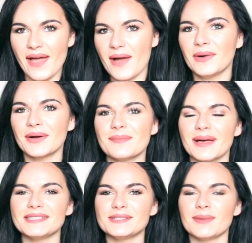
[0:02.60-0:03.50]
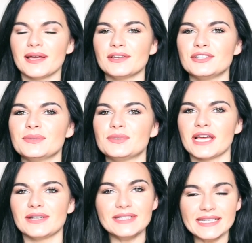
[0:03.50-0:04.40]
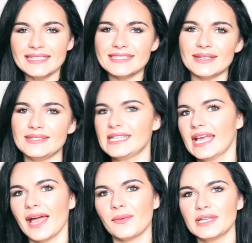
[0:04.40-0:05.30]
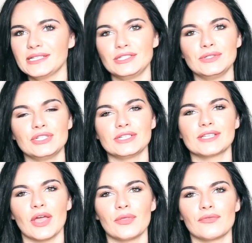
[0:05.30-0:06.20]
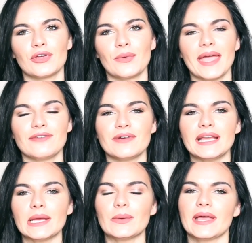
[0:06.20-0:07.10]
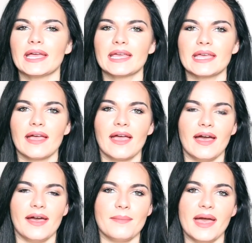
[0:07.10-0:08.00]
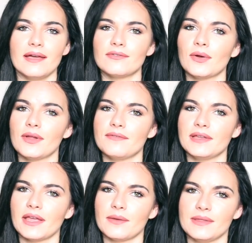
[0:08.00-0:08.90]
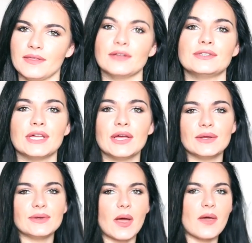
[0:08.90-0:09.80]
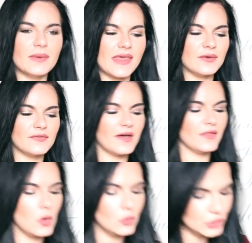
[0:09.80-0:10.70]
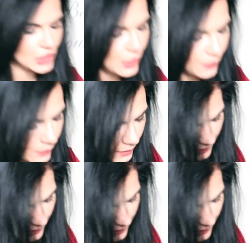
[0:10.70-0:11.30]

and welcome back to my YouTube channel. So today I wanted to just go through a really quick hair roller video with you. So without further ado,